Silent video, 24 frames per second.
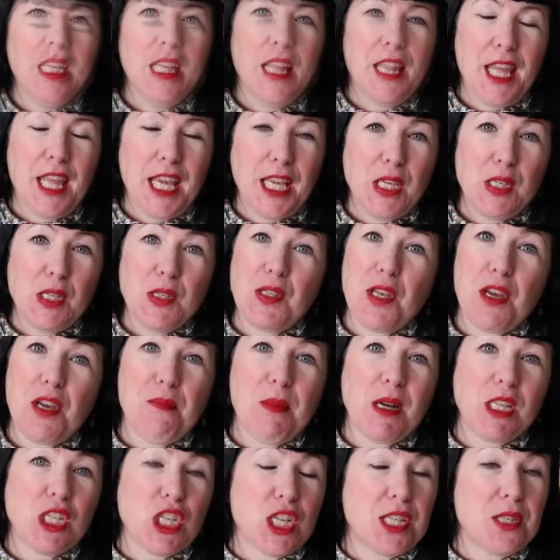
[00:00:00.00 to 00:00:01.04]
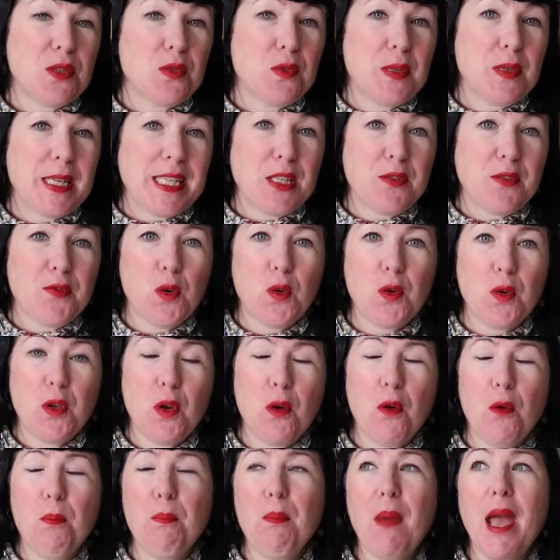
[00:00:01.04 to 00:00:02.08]
Thank you so much, as always, for all
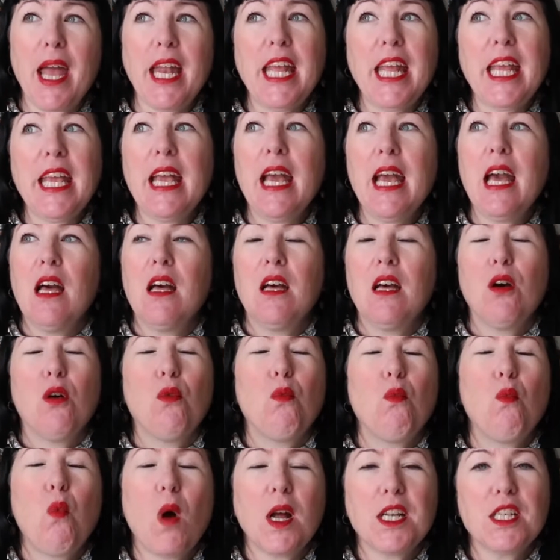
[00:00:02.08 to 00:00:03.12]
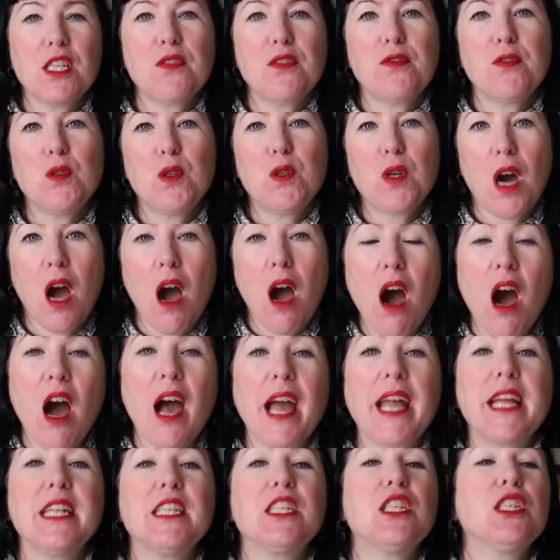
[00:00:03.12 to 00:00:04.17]
your many wonderful,
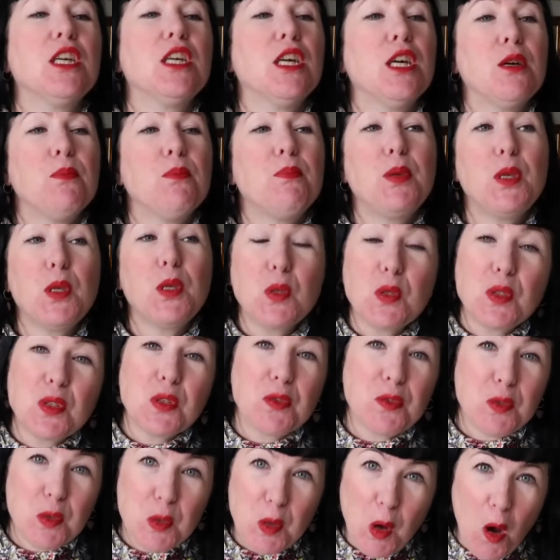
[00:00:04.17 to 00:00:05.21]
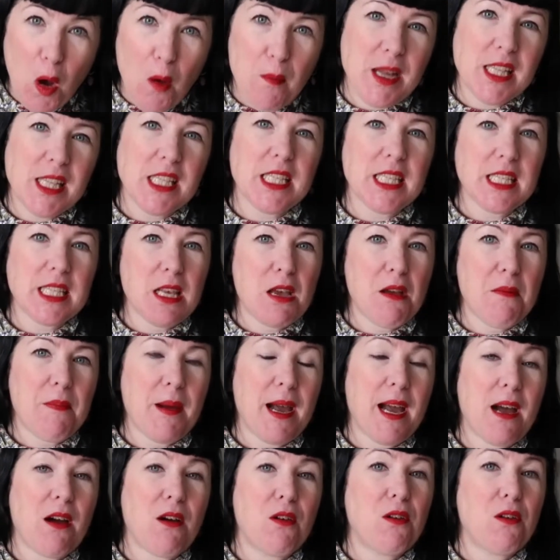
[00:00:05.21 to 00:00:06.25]
kind, beautiful comments
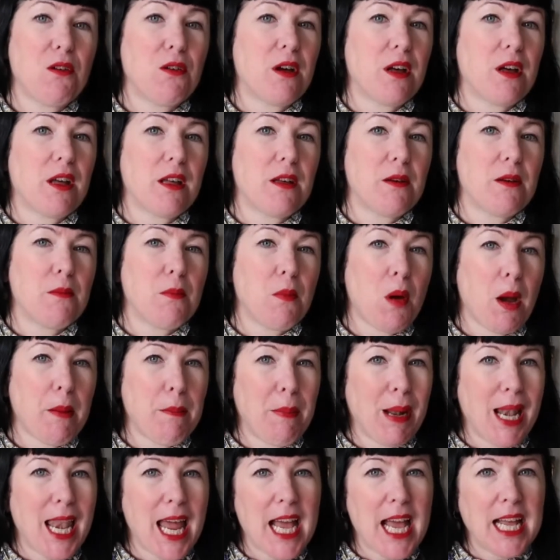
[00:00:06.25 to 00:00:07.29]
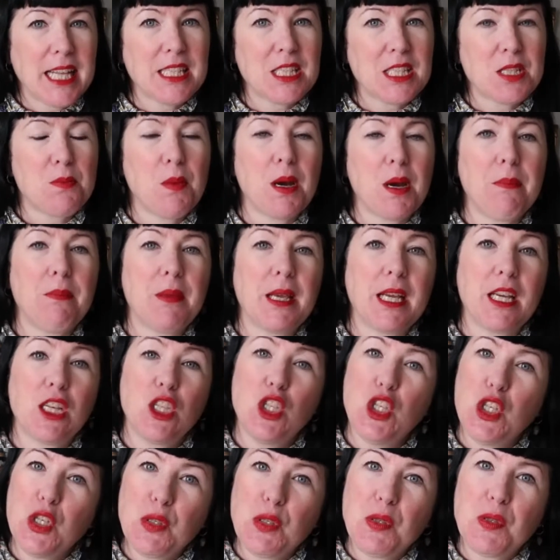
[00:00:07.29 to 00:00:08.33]
about my plans, my big
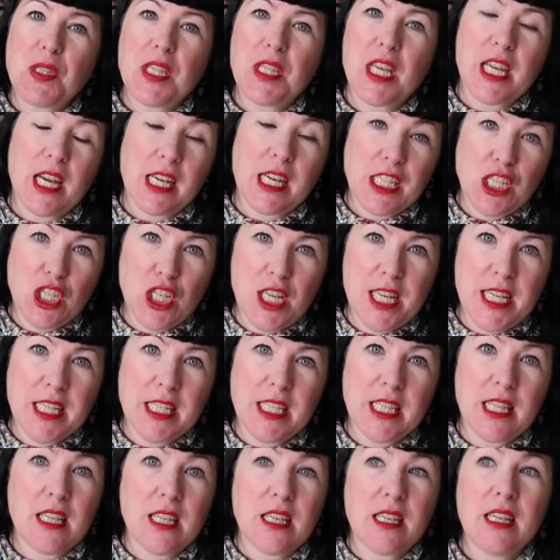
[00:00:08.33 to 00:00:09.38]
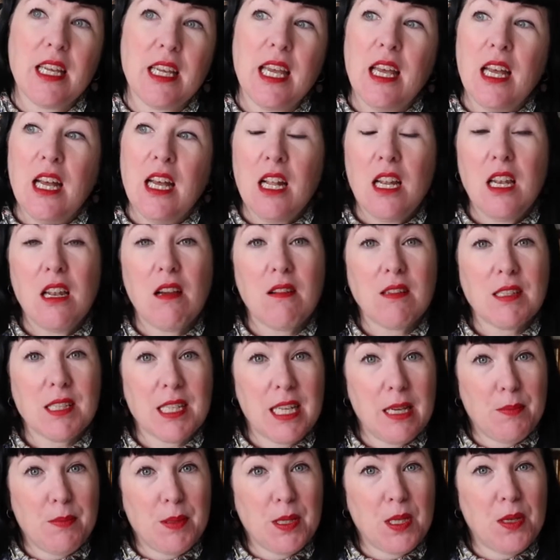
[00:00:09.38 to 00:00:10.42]
news that I shared in the last
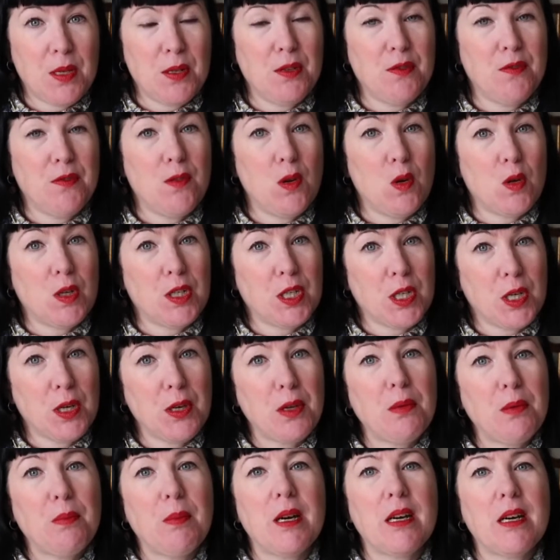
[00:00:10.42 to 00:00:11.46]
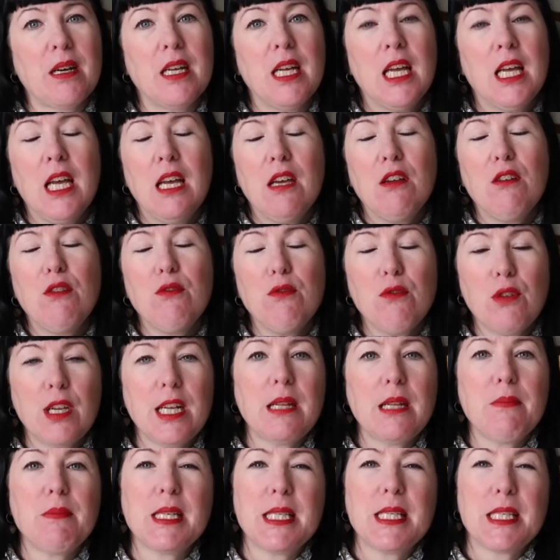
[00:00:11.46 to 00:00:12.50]
episode of Vlogtober. It
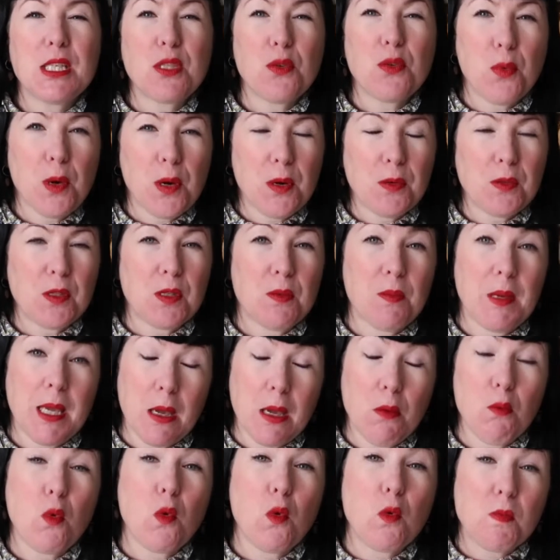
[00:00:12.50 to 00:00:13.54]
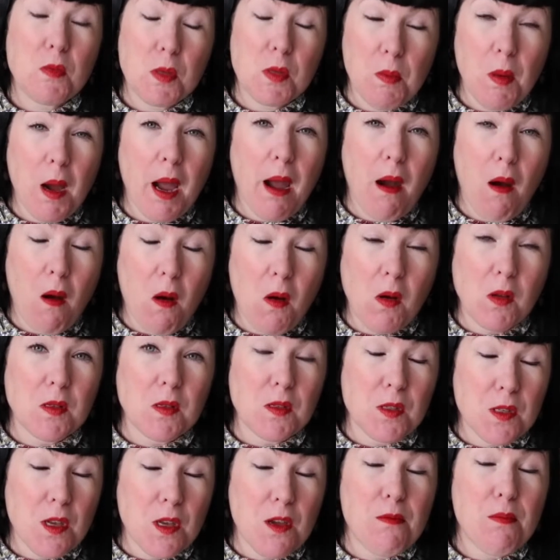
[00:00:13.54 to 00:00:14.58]
really means the world to me. It warms my heart
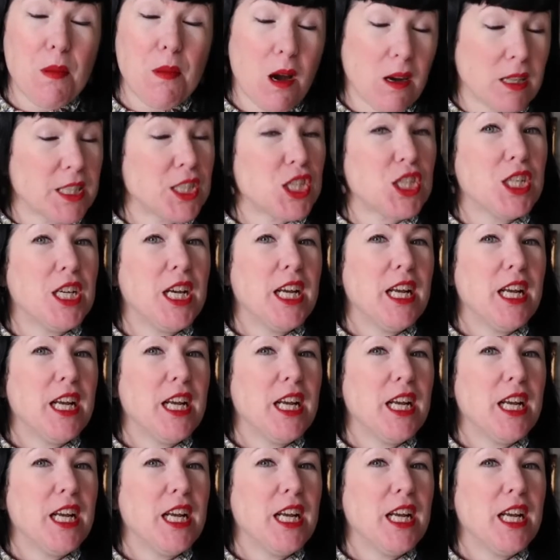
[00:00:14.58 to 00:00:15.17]
so much